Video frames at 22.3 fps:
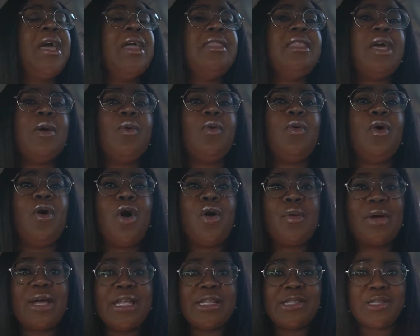They will
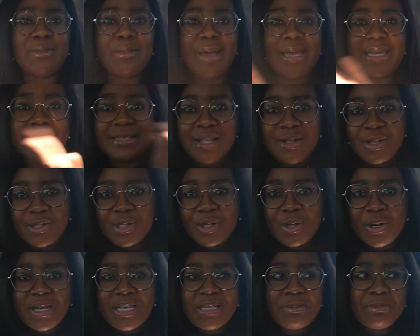go into my
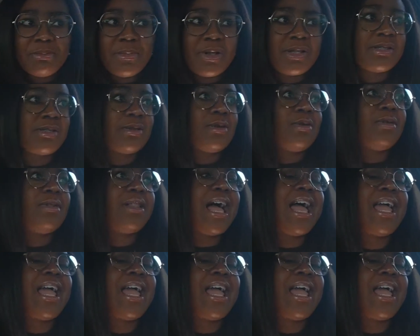deltoid muscle.